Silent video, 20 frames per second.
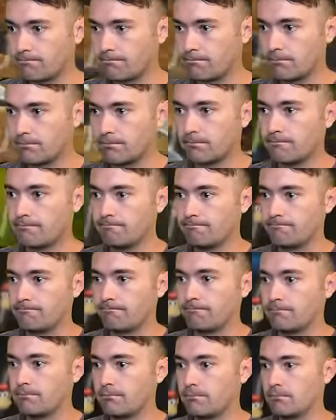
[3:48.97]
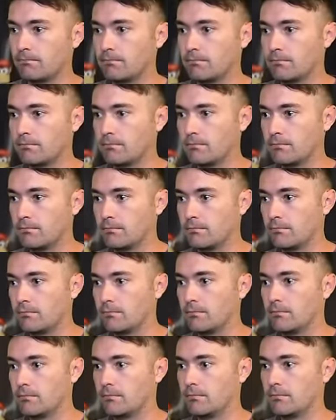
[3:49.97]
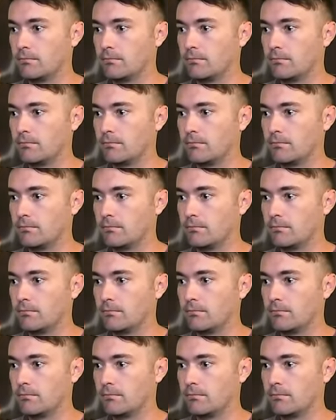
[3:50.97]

Nobody speaks.